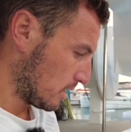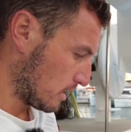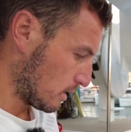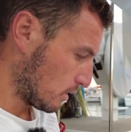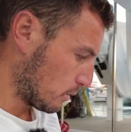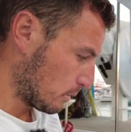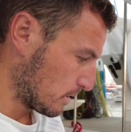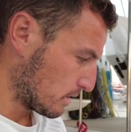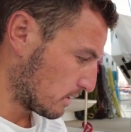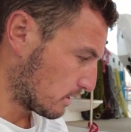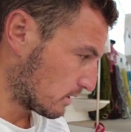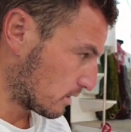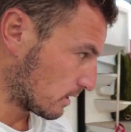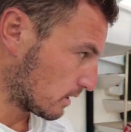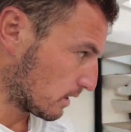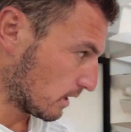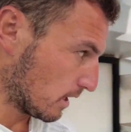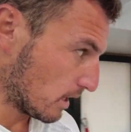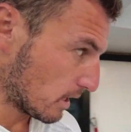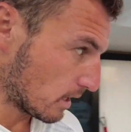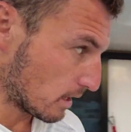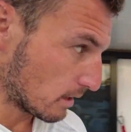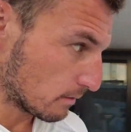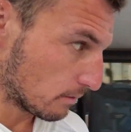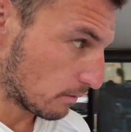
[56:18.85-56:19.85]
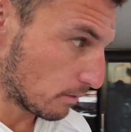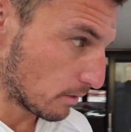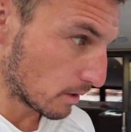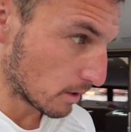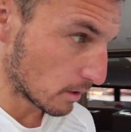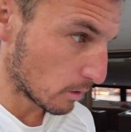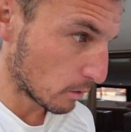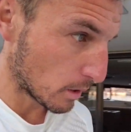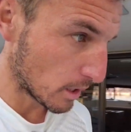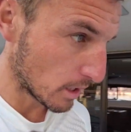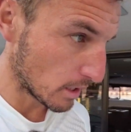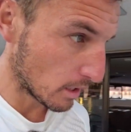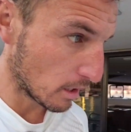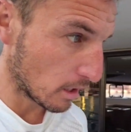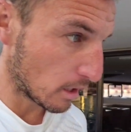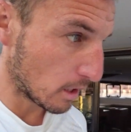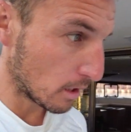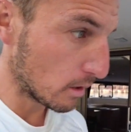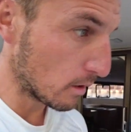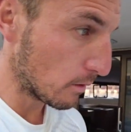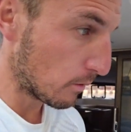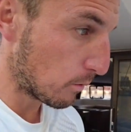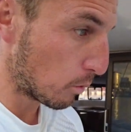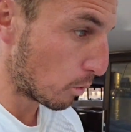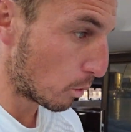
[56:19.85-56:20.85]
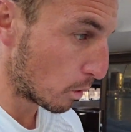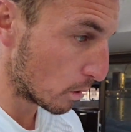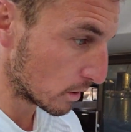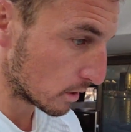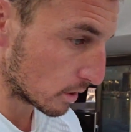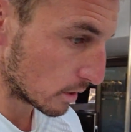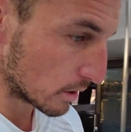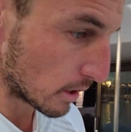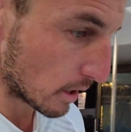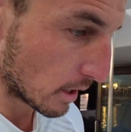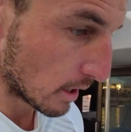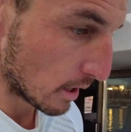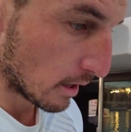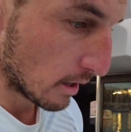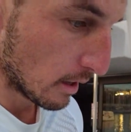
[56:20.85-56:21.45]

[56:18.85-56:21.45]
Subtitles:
we still have quite a lot of water